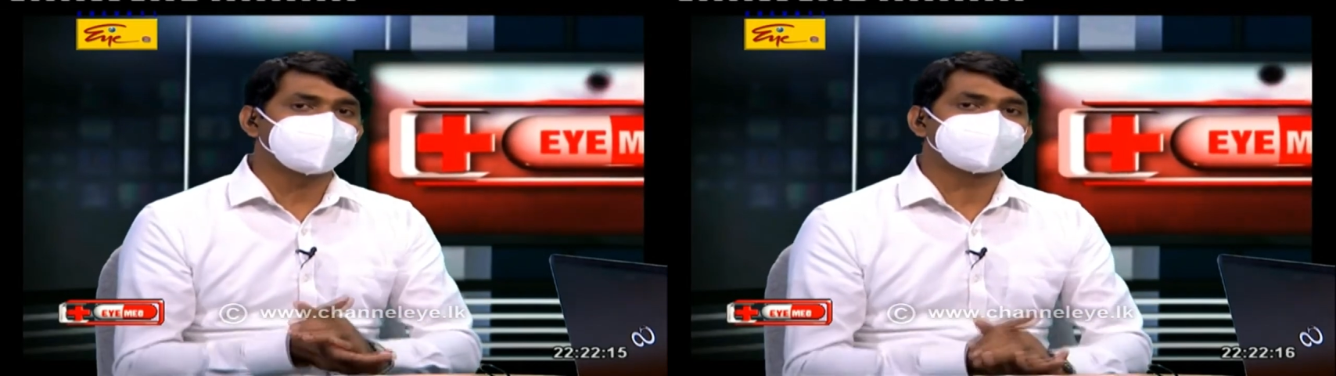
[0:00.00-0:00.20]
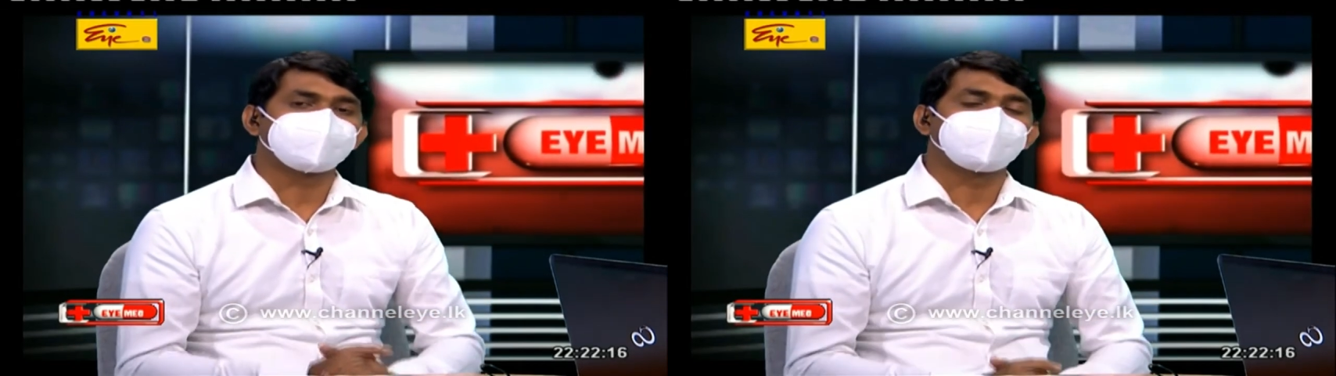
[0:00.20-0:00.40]

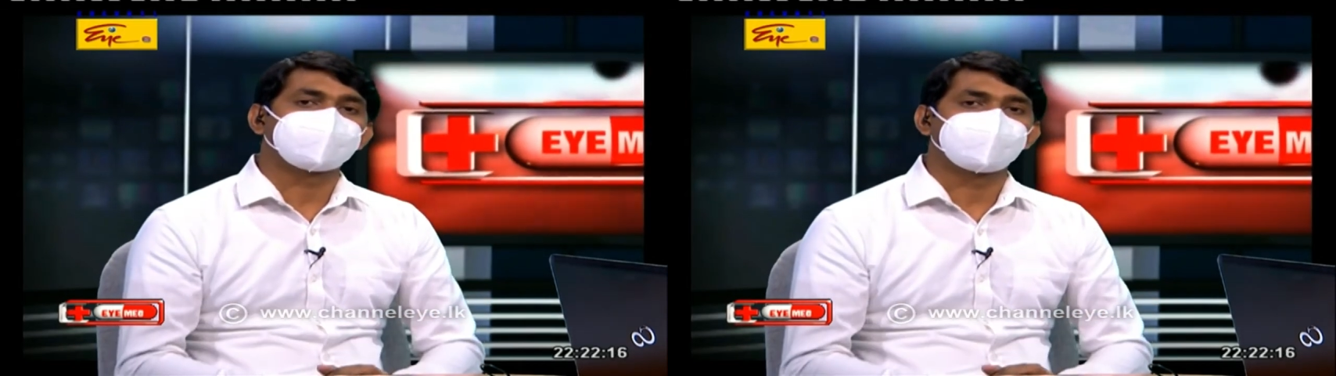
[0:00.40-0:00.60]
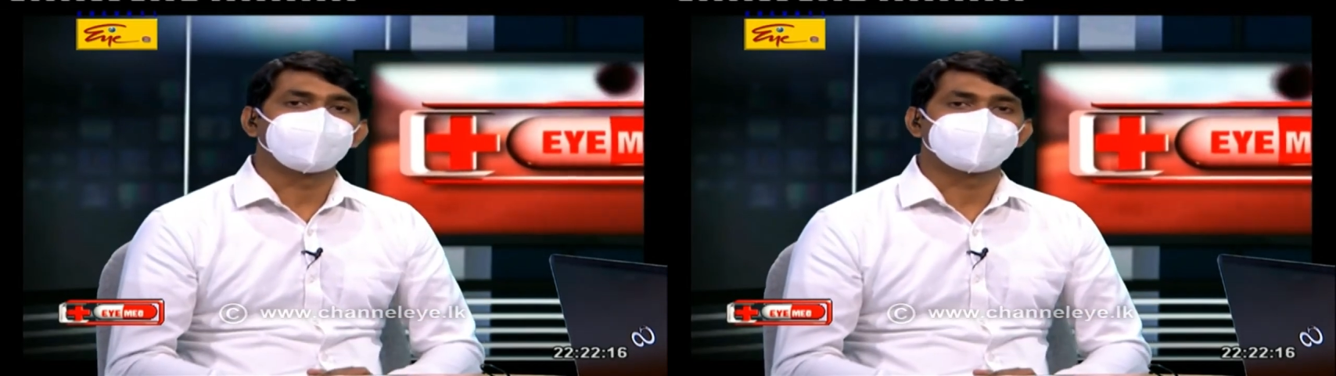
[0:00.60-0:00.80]
in Sri
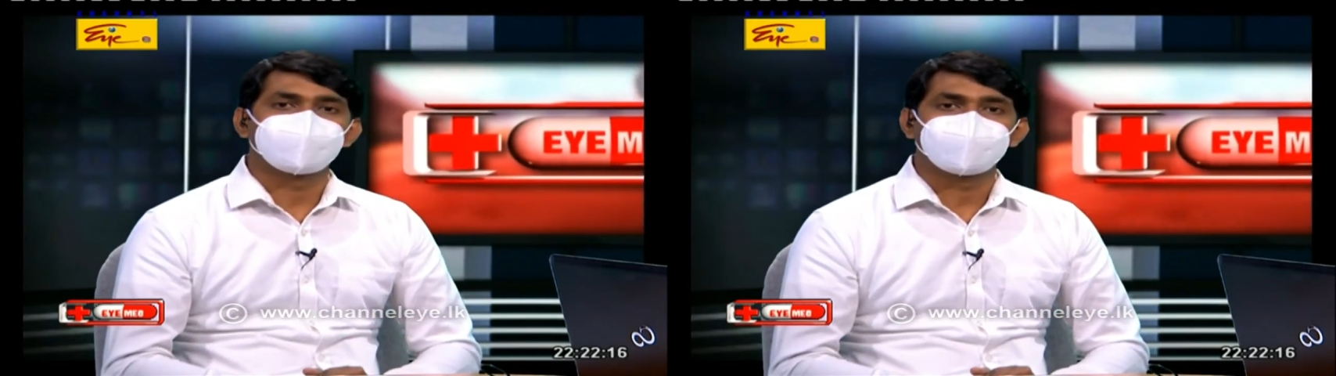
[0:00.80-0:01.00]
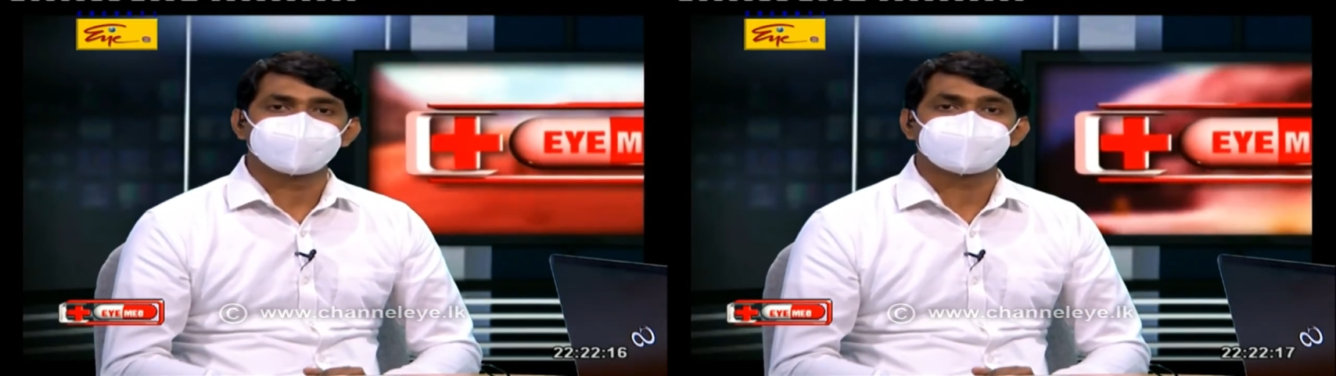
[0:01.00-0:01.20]
Lanka over the
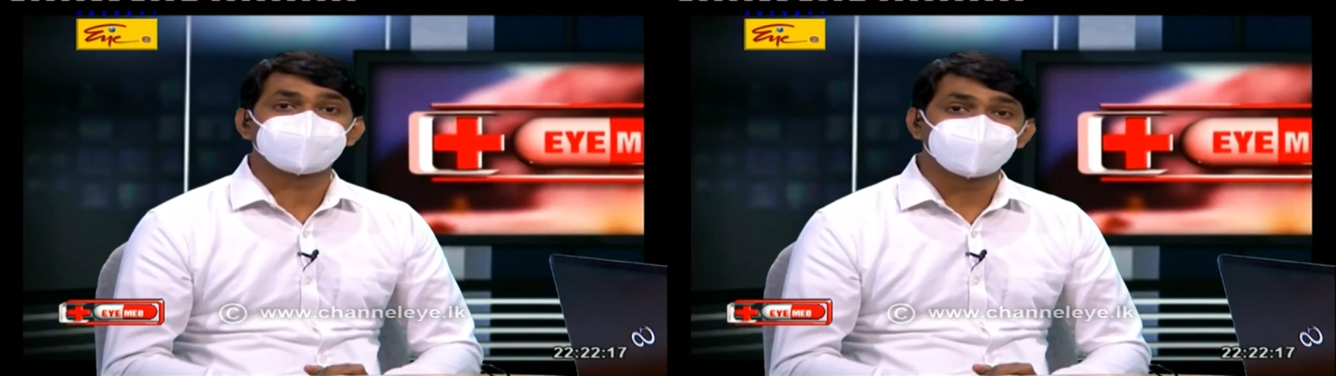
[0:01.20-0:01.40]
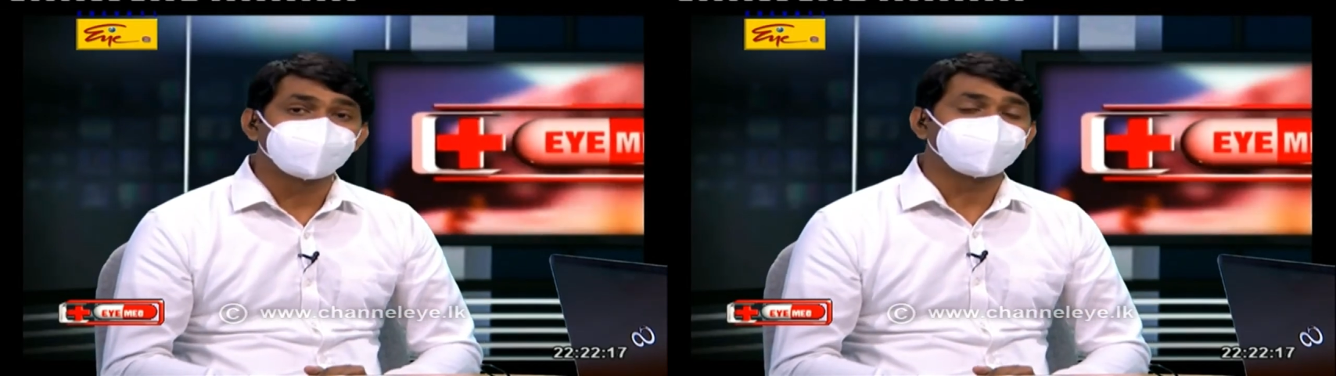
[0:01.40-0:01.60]
last
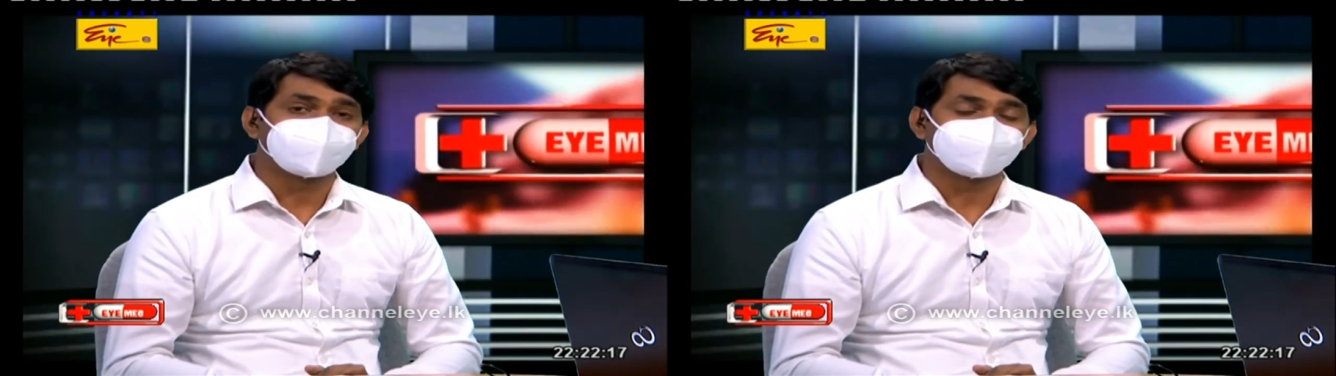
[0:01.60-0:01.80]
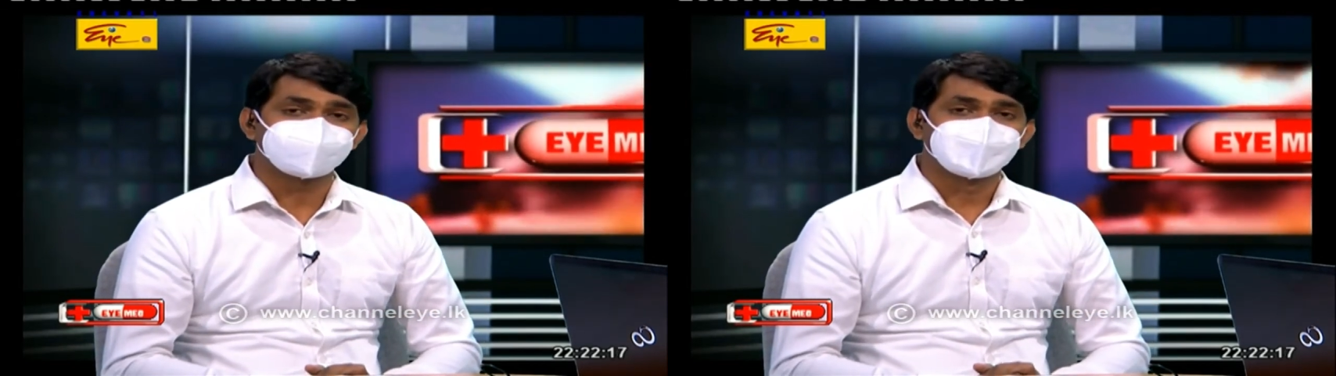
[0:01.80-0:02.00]
2
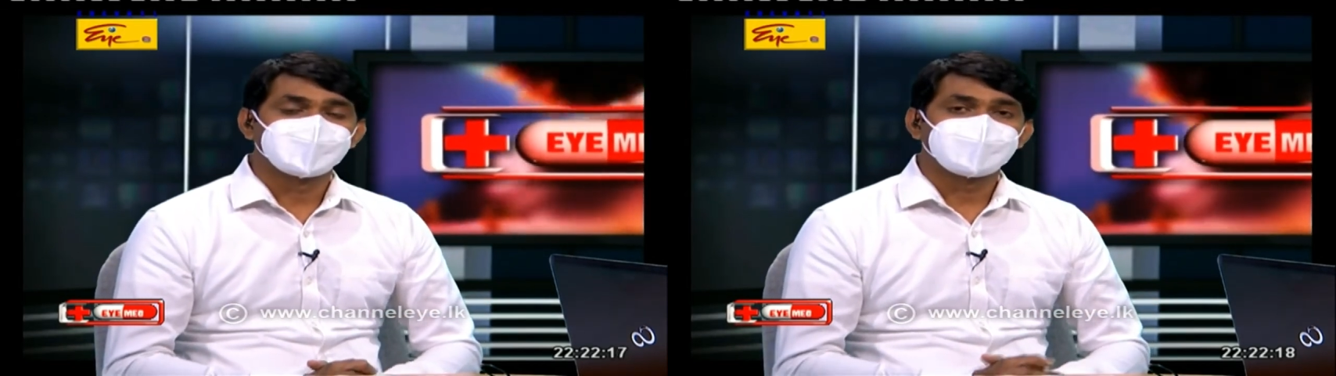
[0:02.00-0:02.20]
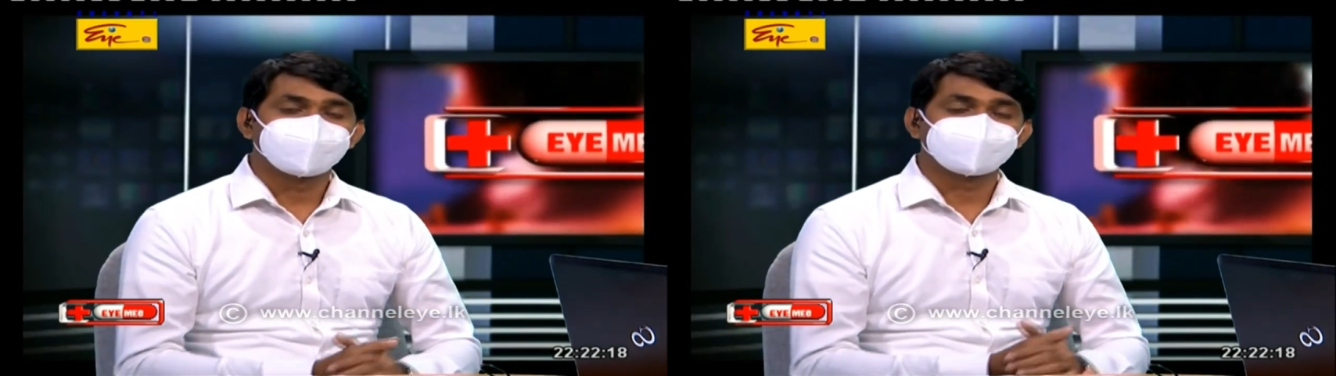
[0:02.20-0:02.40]
decades.
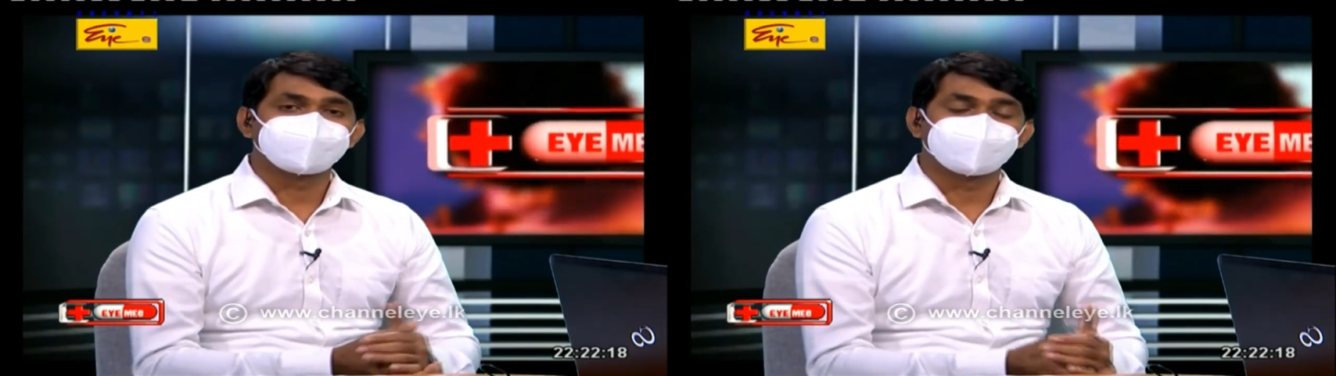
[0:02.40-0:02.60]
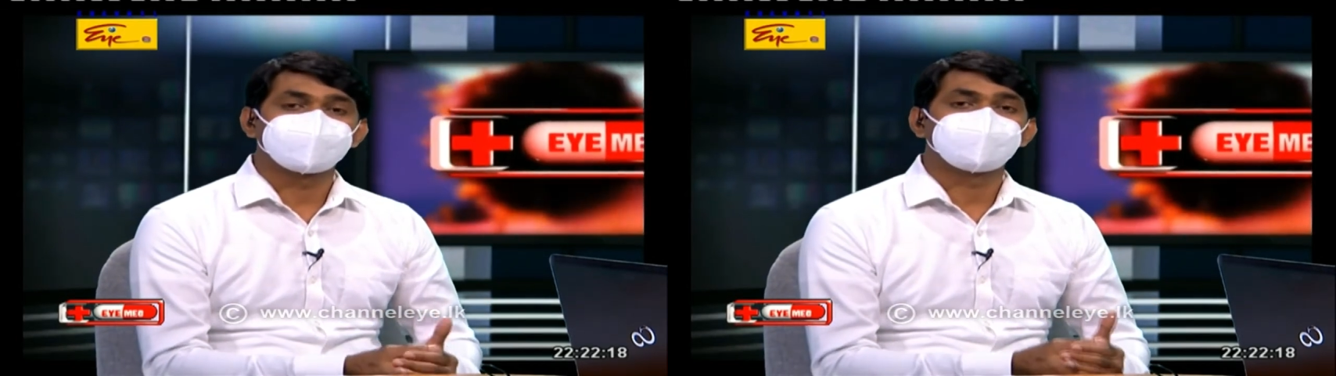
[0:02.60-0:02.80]
As he
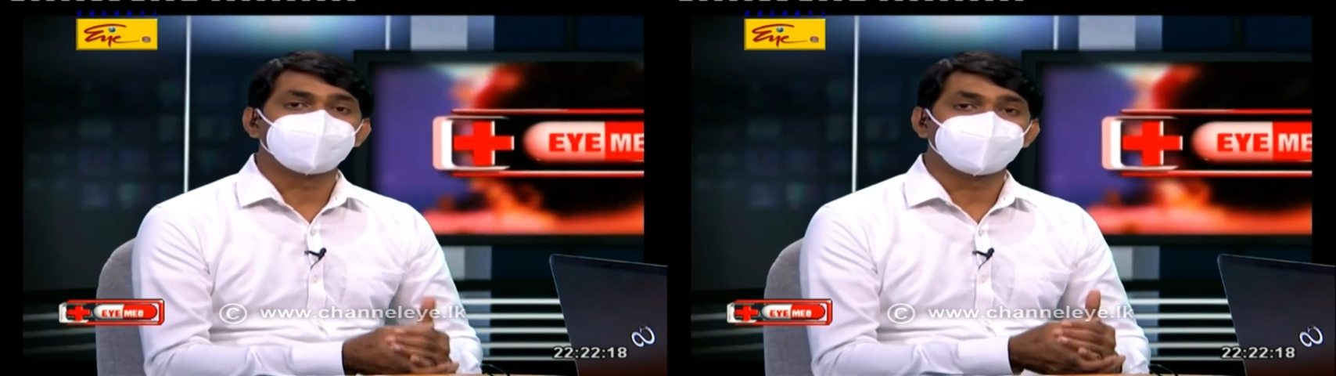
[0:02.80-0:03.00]
said,